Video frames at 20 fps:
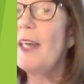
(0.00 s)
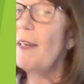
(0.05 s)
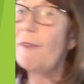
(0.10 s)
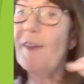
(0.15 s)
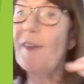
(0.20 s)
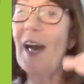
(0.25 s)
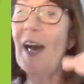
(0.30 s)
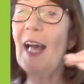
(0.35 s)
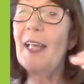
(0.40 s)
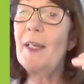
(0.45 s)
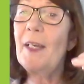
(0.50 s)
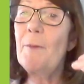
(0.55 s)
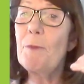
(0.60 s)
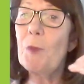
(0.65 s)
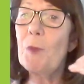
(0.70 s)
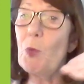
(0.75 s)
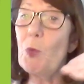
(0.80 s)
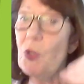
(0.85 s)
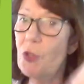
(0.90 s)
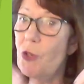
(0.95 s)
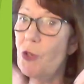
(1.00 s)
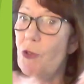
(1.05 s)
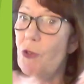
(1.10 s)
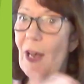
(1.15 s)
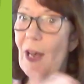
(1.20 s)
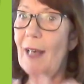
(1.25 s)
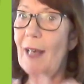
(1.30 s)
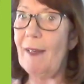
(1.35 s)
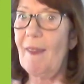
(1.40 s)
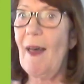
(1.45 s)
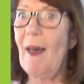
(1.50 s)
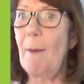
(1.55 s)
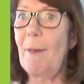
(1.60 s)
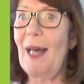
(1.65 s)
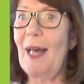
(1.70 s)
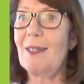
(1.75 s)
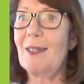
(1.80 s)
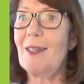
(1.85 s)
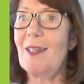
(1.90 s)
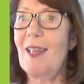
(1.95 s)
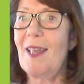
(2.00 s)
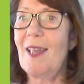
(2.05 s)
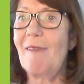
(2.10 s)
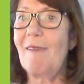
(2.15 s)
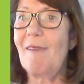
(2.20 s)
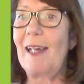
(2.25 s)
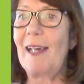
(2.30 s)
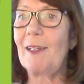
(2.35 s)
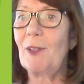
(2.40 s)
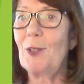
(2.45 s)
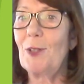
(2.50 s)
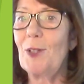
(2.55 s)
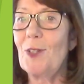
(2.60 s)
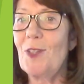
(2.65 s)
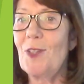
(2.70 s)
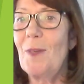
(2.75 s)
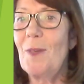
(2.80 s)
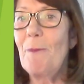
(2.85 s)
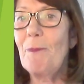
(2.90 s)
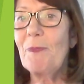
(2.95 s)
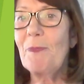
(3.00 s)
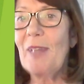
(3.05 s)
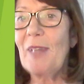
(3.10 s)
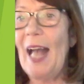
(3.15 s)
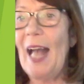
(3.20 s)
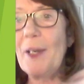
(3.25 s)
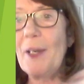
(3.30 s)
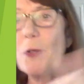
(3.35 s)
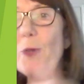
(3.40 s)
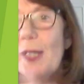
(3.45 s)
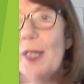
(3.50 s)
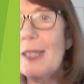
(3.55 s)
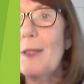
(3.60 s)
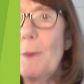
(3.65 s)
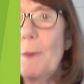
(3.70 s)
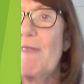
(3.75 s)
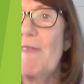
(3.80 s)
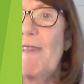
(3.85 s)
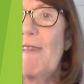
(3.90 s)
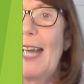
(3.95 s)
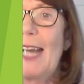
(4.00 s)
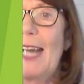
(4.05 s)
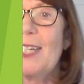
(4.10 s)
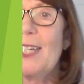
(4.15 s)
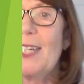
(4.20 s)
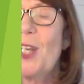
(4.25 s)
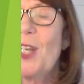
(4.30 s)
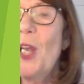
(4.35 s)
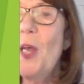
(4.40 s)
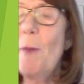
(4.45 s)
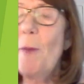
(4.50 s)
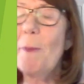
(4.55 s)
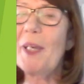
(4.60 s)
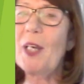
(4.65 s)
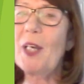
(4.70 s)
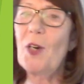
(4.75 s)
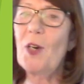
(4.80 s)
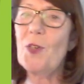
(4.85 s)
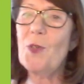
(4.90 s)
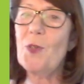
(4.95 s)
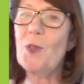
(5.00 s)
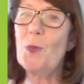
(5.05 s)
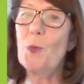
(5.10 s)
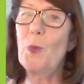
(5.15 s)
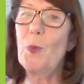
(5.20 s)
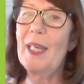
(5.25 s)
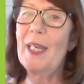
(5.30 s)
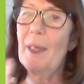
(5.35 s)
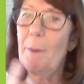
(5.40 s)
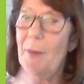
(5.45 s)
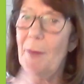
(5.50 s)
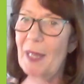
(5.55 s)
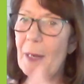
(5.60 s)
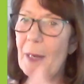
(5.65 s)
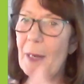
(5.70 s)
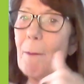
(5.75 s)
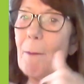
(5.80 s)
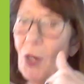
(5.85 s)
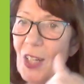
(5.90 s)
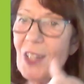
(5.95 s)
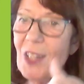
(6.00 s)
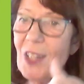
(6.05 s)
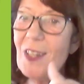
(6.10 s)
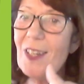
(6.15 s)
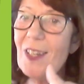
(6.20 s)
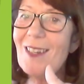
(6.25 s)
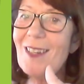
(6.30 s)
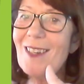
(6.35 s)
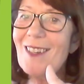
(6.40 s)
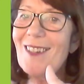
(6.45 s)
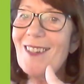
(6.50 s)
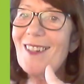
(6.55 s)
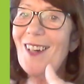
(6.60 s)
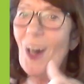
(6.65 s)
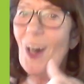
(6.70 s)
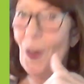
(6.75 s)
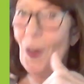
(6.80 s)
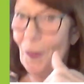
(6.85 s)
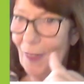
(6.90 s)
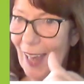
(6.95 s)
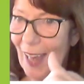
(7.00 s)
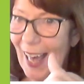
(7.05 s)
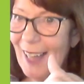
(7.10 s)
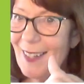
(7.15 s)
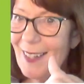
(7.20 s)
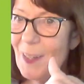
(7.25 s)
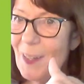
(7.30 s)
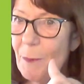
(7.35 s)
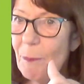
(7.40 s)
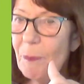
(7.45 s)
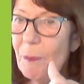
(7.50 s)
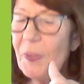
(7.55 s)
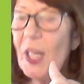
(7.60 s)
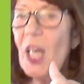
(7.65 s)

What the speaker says: And if I want to track that back to their records, I know it will be right because we are being monitored on that.